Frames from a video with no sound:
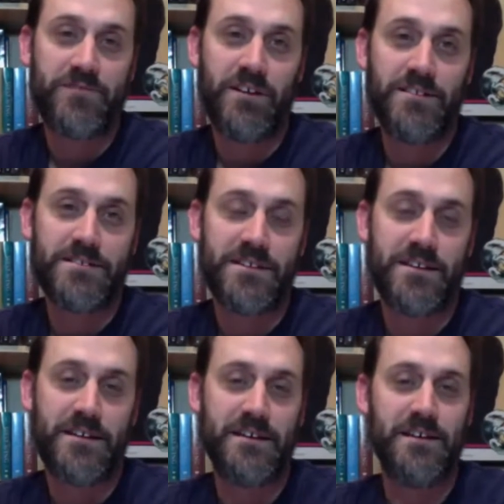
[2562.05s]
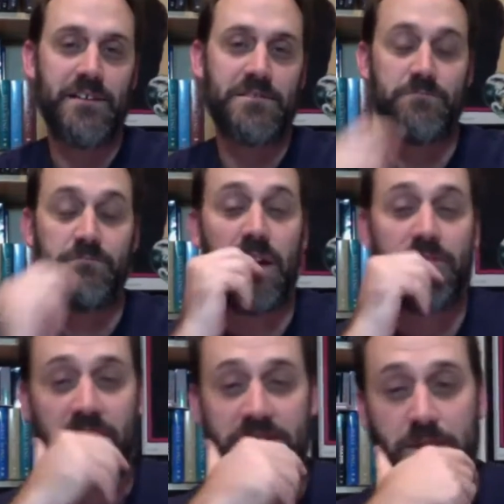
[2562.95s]
as
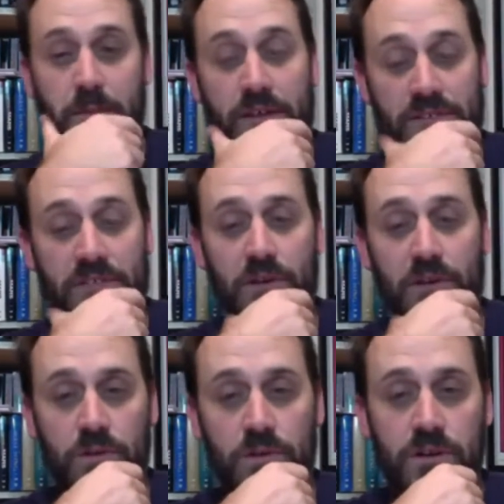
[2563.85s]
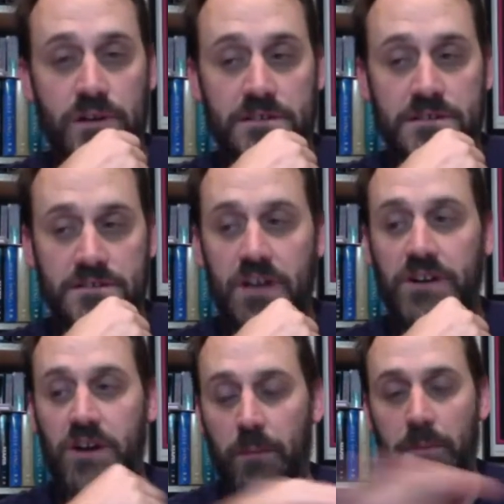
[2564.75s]
some of my favorite horror is John Carpenter.